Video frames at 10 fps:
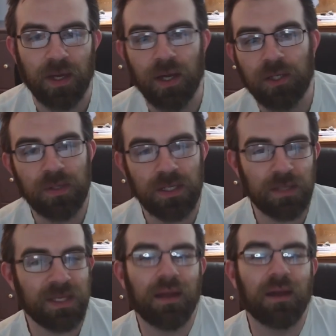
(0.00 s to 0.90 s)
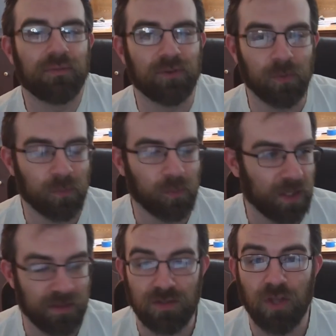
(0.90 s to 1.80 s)
You need to be careful with
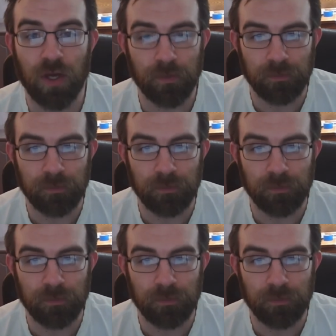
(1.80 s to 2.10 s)
this, though,